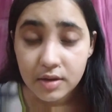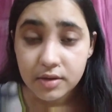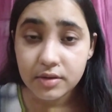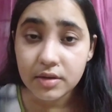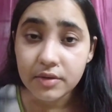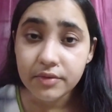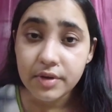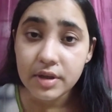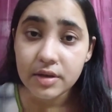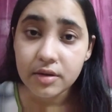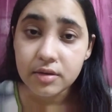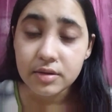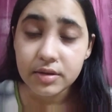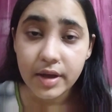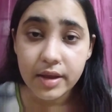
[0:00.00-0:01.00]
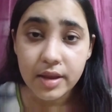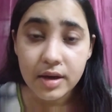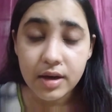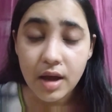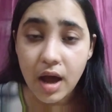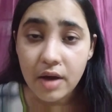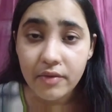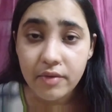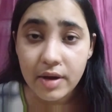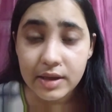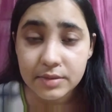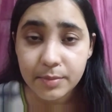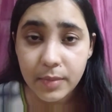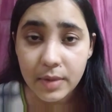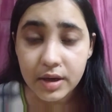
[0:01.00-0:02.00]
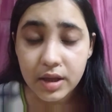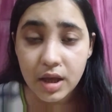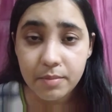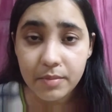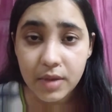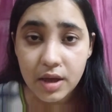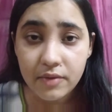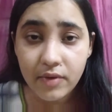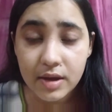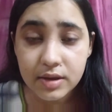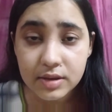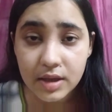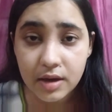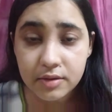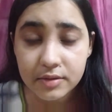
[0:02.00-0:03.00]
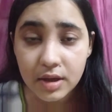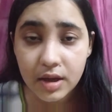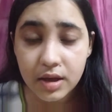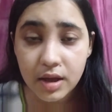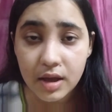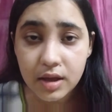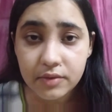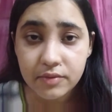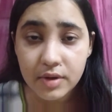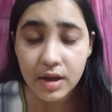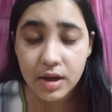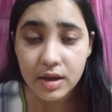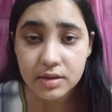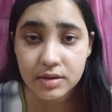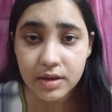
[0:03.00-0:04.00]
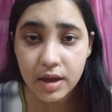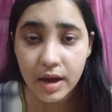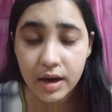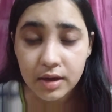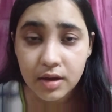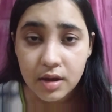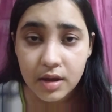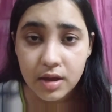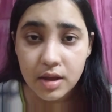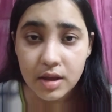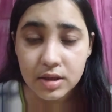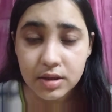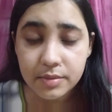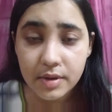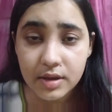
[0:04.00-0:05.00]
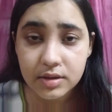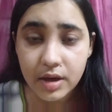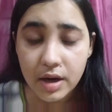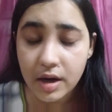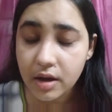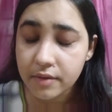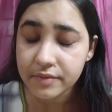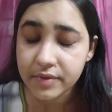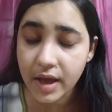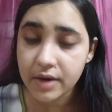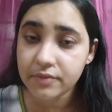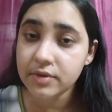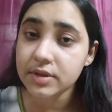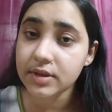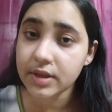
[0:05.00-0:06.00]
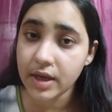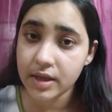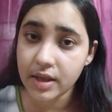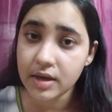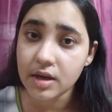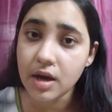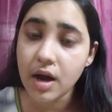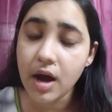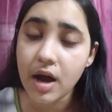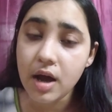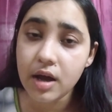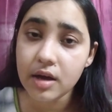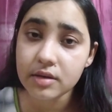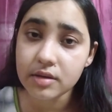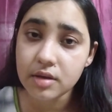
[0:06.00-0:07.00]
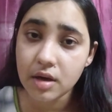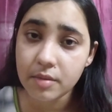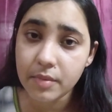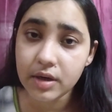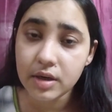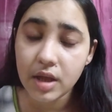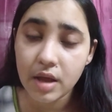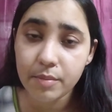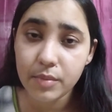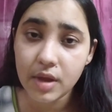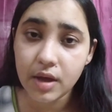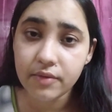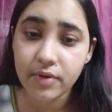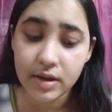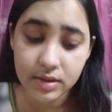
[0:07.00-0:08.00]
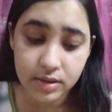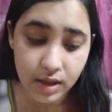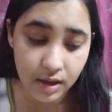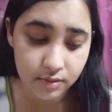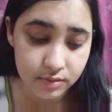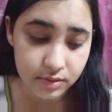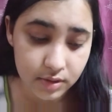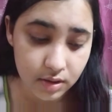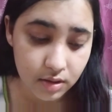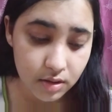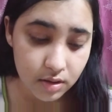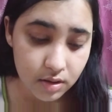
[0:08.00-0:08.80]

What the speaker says: So we don't say that our wise man gave me a wise counsel. Again, against that, instead of that, we say that Solomon gave me a wise counsel.